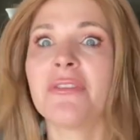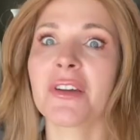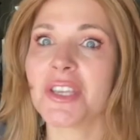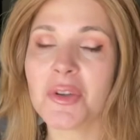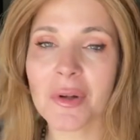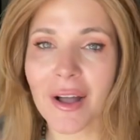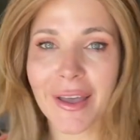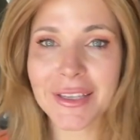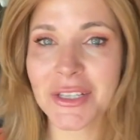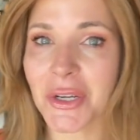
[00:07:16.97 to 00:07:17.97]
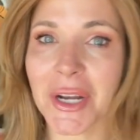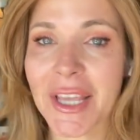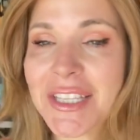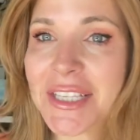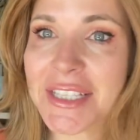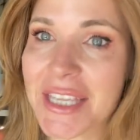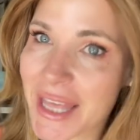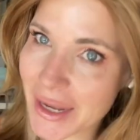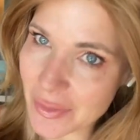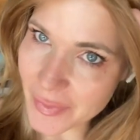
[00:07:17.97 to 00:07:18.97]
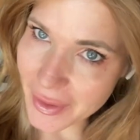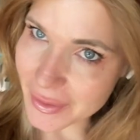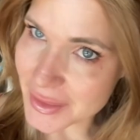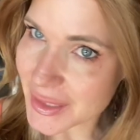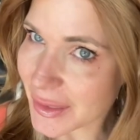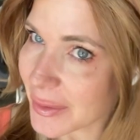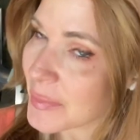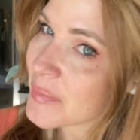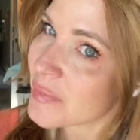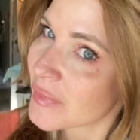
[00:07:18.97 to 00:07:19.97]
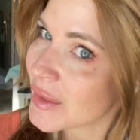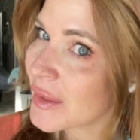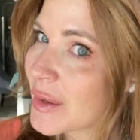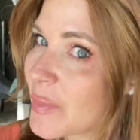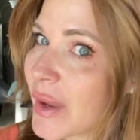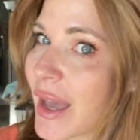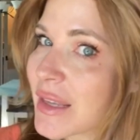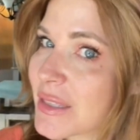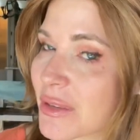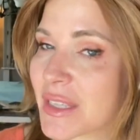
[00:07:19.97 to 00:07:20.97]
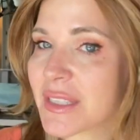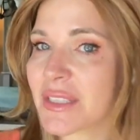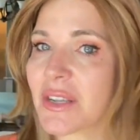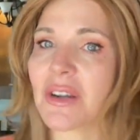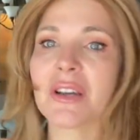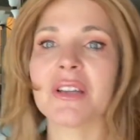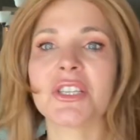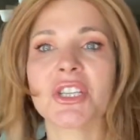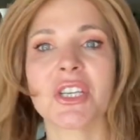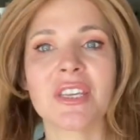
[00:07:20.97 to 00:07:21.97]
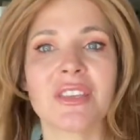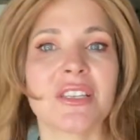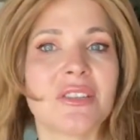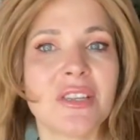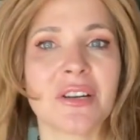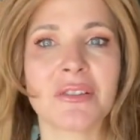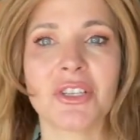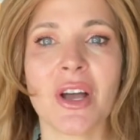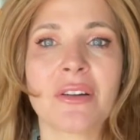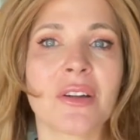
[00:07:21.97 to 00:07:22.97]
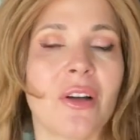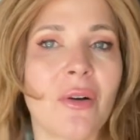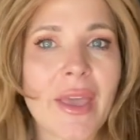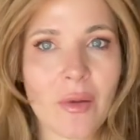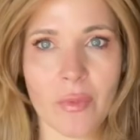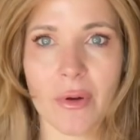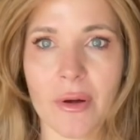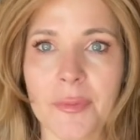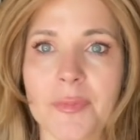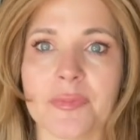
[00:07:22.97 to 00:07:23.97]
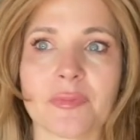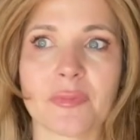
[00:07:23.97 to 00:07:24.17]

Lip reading: for you guys, you're gonna get to see that comparison. But yeah, so this is her. Jon Renau Amber,